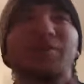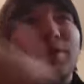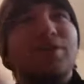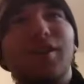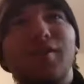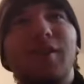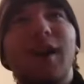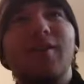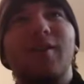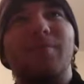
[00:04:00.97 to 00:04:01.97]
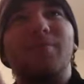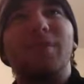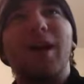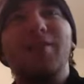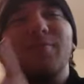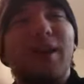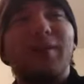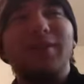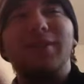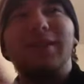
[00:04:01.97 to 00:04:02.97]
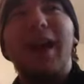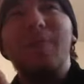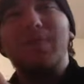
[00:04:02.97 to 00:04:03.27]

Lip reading: switch to your right arm. You'd probably do a lot